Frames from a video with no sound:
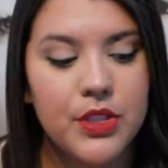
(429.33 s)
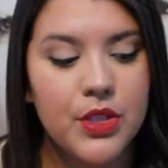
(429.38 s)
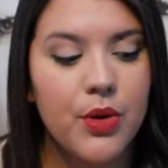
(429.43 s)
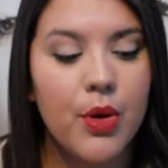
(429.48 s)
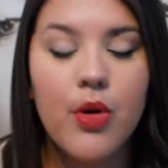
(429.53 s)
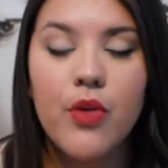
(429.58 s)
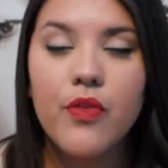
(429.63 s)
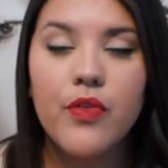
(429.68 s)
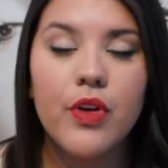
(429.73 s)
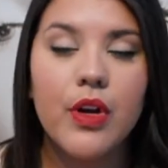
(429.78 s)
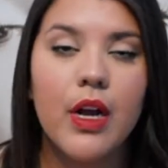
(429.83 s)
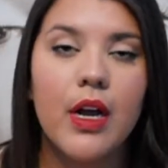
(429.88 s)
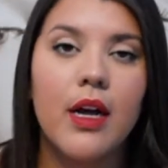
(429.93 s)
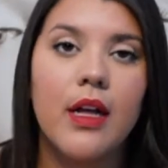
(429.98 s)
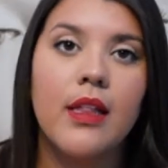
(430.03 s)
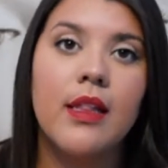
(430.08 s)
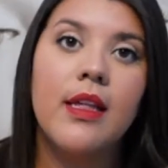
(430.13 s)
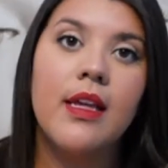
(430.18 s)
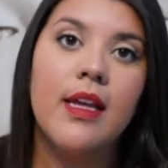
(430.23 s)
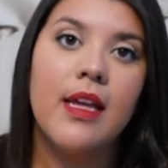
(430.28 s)
So
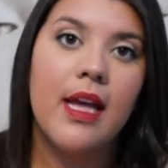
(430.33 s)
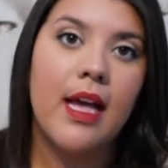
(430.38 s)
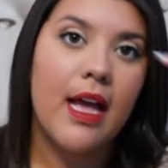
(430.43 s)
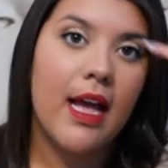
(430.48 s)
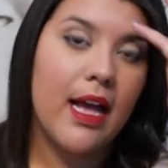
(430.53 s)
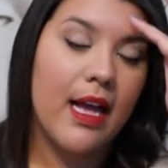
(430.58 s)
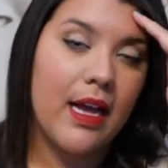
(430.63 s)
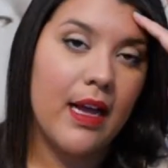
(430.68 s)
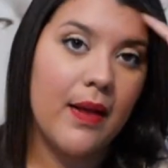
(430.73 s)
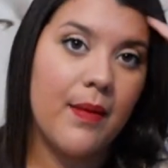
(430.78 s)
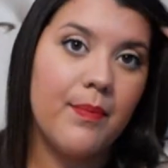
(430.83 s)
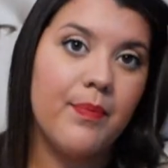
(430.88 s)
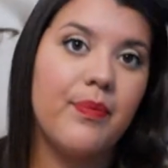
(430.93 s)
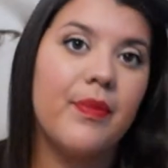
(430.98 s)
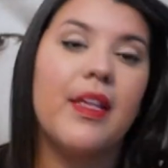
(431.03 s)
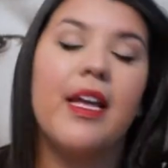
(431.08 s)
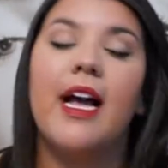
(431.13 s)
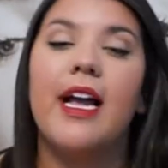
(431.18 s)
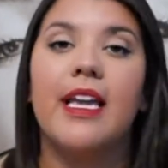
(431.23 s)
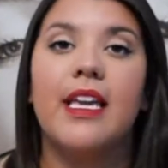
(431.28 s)
overall,
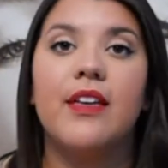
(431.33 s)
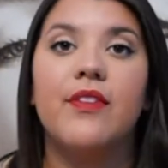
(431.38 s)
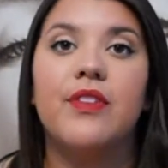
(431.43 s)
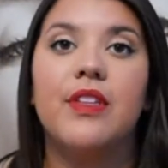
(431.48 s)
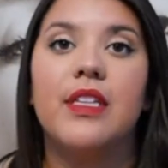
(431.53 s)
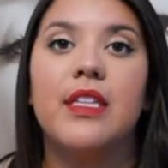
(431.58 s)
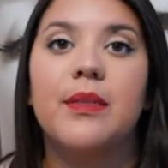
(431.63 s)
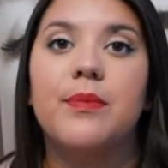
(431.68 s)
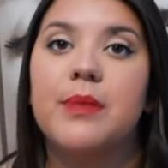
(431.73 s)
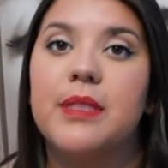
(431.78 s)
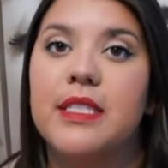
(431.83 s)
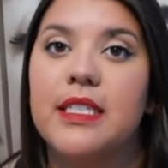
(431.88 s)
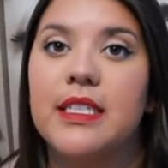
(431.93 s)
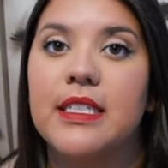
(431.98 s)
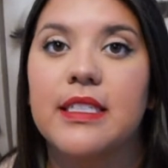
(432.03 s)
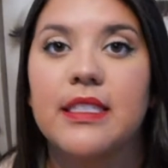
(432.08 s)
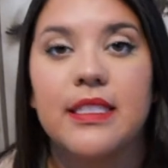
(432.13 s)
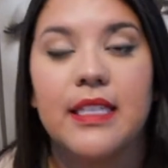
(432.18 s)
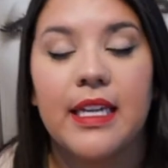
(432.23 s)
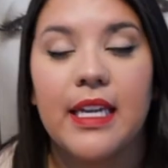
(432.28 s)
I give the
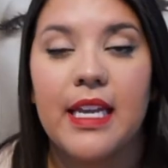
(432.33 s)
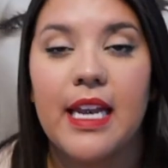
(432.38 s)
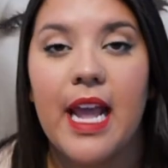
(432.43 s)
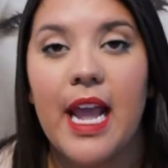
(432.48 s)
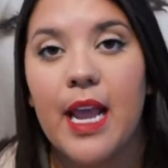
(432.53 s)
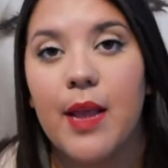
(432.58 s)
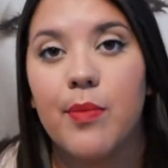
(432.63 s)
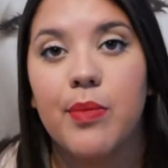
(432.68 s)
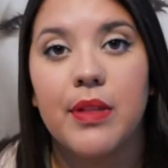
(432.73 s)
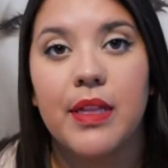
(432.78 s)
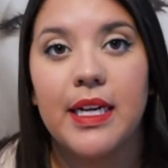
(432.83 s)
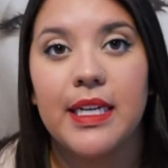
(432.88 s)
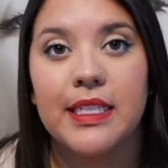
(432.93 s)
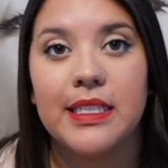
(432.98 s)
lipsticks like an A+,